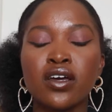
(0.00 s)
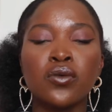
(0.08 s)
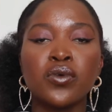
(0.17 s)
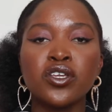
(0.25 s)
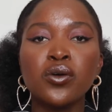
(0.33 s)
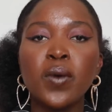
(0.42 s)

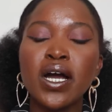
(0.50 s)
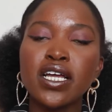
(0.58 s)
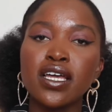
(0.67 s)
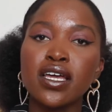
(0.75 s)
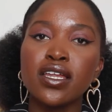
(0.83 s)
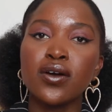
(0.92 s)
When you're
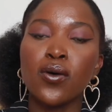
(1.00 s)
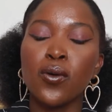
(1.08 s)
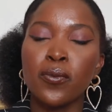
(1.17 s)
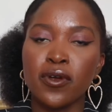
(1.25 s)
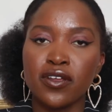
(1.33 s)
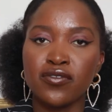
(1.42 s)
working in a
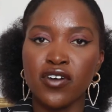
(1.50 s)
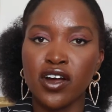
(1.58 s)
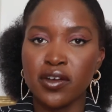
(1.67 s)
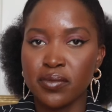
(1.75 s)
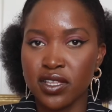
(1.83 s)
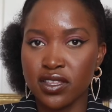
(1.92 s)
corporate
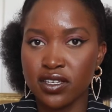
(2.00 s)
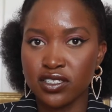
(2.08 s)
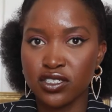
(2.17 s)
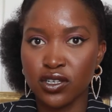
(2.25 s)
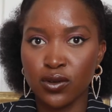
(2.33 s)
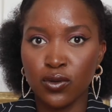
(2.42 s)
environment
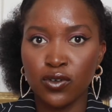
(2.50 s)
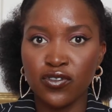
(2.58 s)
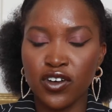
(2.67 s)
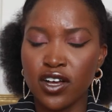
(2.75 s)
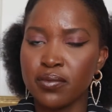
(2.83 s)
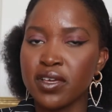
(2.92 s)
such as a law
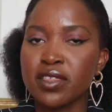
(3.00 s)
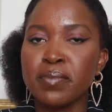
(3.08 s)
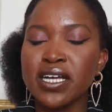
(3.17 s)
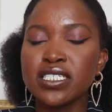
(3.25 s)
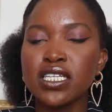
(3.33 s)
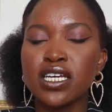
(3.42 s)
firm,
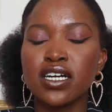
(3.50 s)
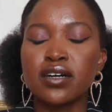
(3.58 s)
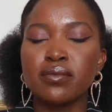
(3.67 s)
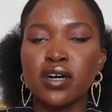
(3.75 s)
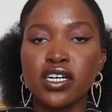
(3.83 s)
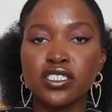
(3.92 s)
especially a
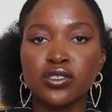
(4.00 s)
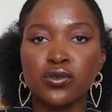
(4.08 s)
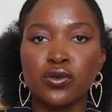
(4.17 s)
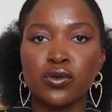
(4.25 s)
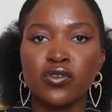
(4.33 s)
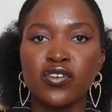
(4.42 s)
commercial
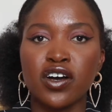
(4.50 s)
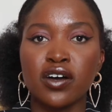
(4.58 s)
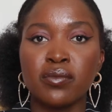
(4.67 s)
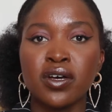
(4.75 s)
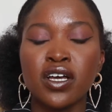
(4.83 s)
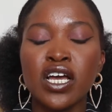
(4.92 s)
law firm,